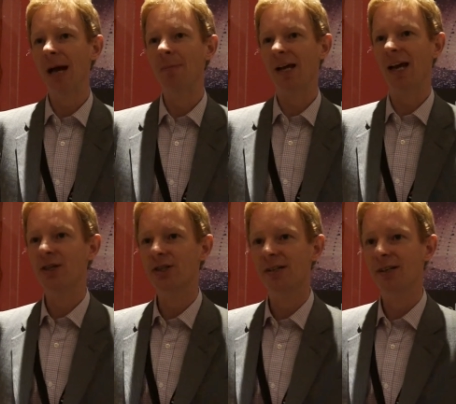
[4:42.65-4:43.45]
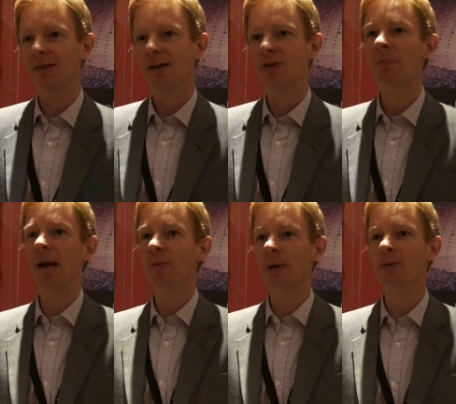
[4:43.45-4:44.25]
the application, and to be
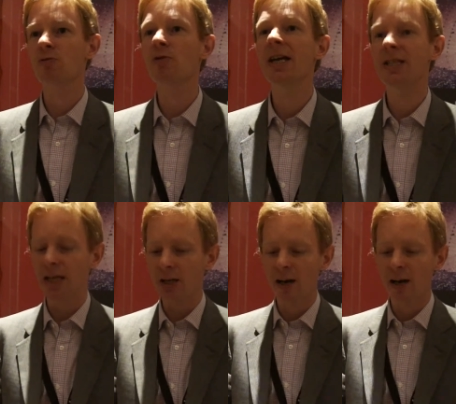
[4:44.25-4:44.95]
able to read it,